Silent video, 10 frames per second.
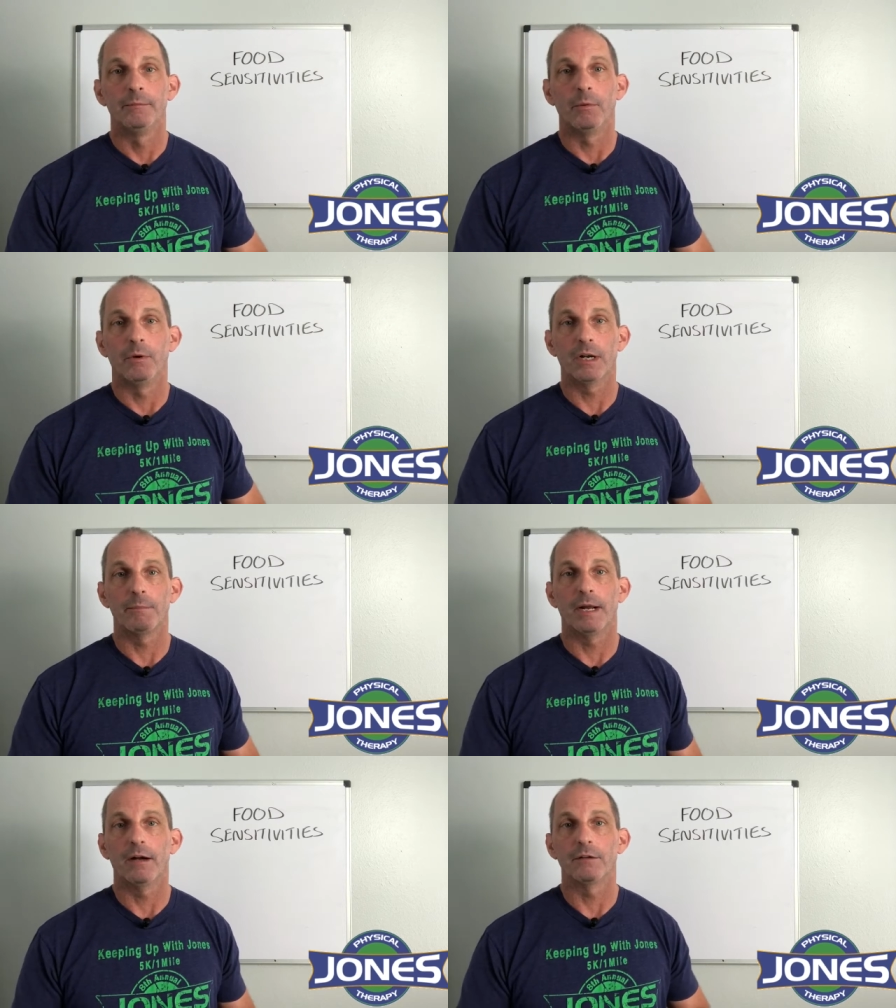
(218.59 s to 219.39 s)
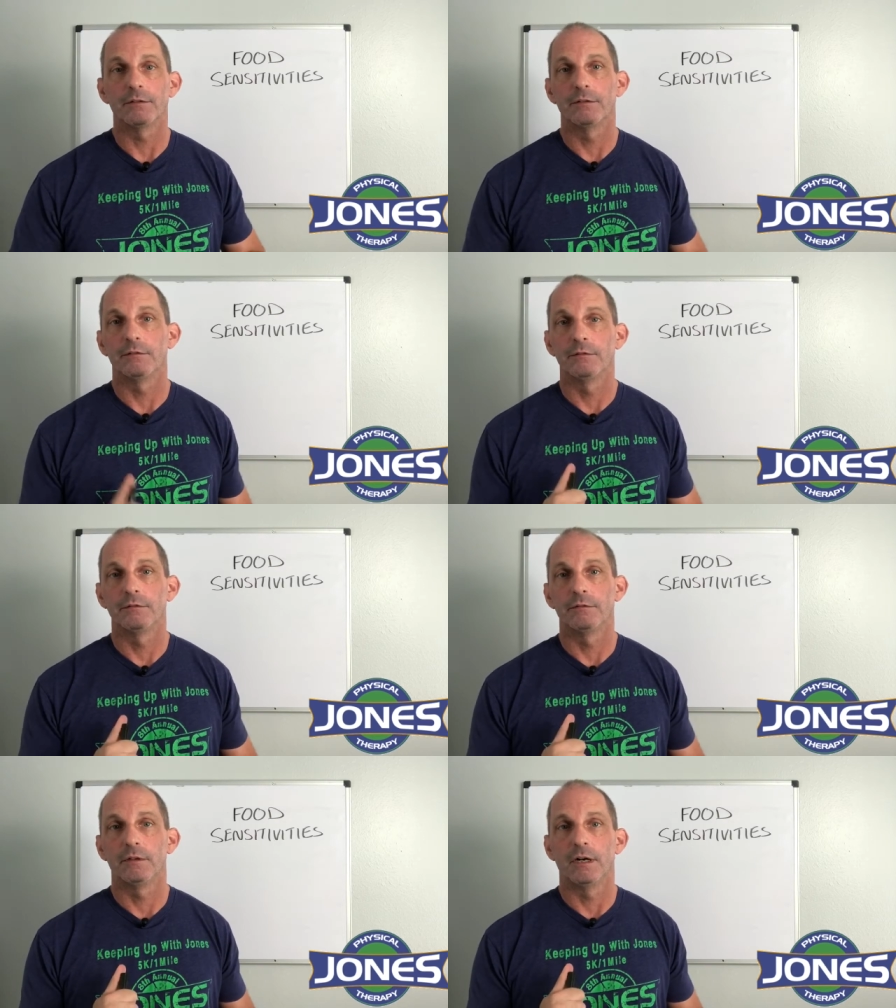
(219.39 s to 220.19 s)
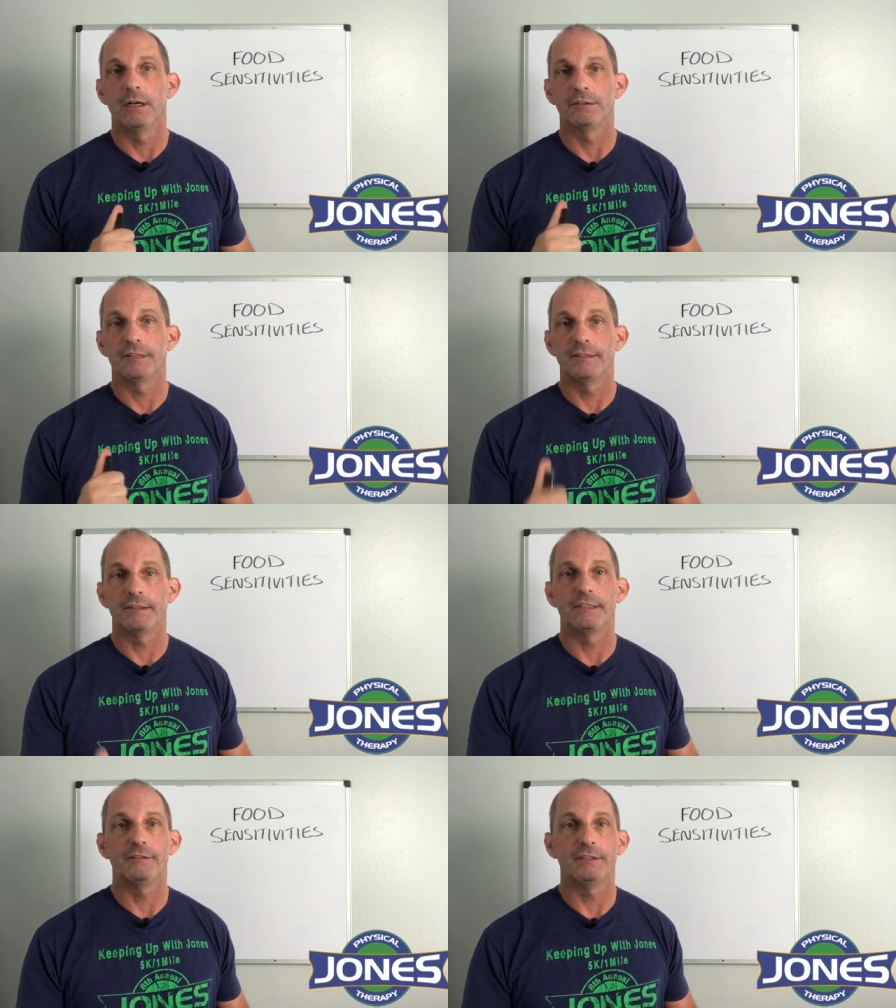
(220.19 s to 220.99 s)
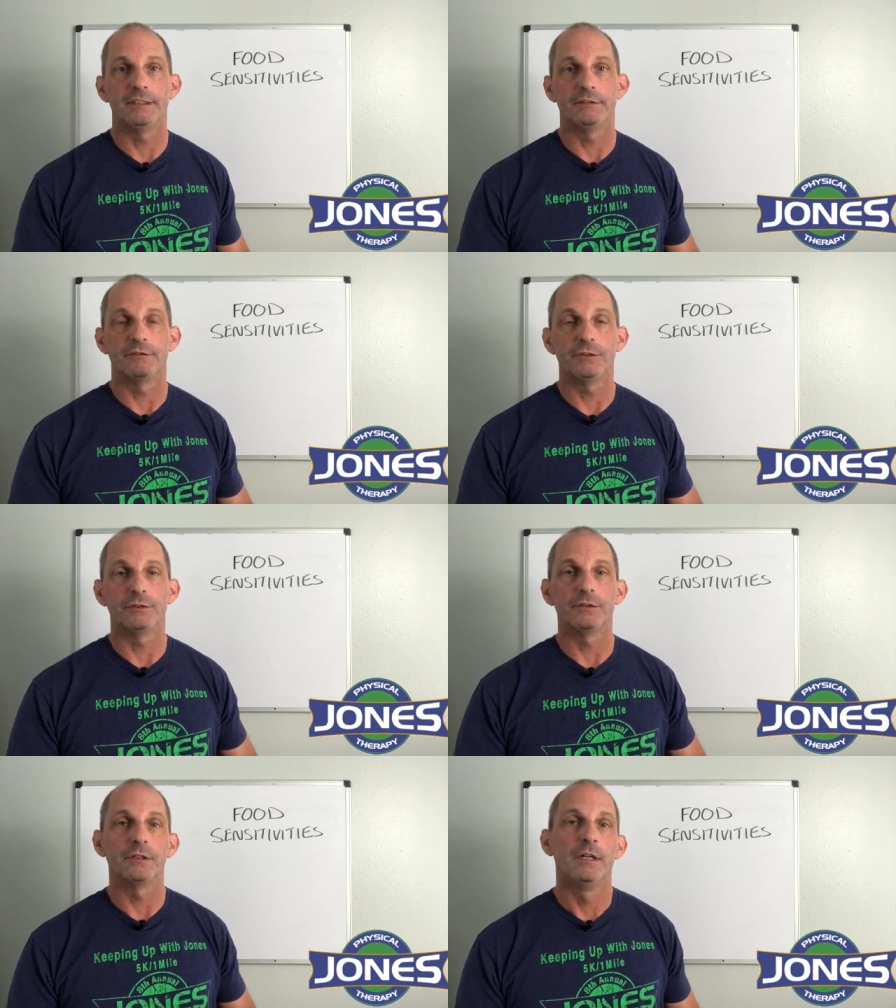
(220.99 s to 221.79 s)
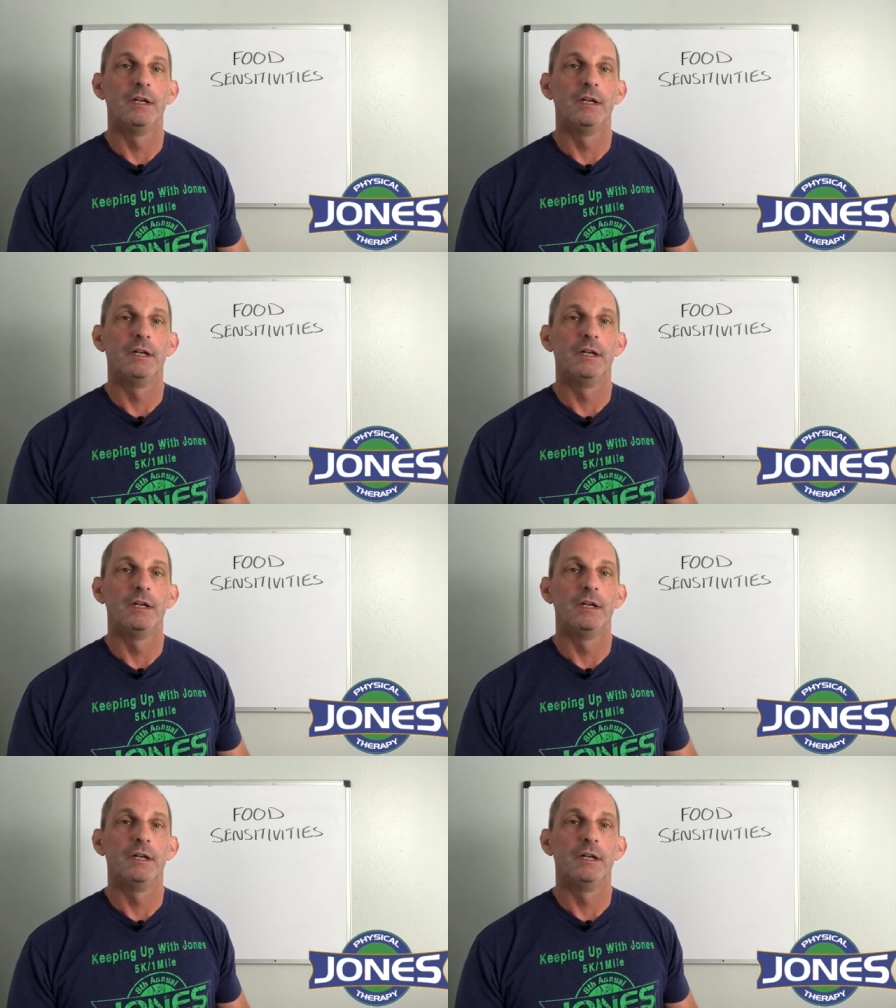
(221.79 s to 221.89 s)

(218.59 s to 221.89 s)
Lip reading: But what about sensitivity to food?